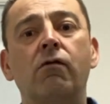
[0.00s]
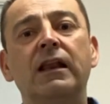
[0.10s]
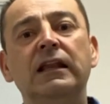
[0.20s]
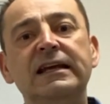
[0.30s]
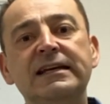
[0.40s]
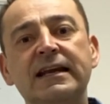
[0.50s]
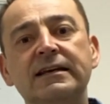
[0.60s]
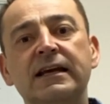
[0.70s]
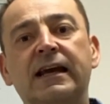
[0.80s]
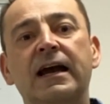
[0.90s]
a lead
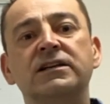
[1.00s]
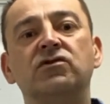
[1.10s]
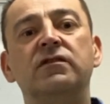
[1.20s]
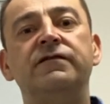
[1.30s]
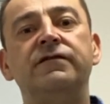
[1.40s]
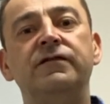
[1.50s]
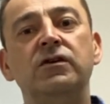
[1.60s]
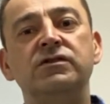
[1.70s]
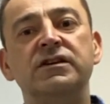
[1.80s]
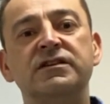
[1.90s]
indicator of
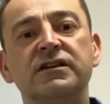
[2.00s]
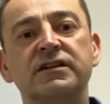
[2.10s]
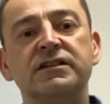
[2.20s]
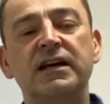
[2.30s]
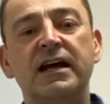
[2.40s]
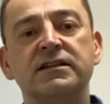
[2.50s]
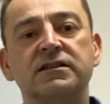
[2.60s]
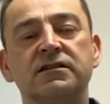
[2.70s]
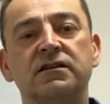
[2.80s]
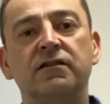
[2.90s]
future success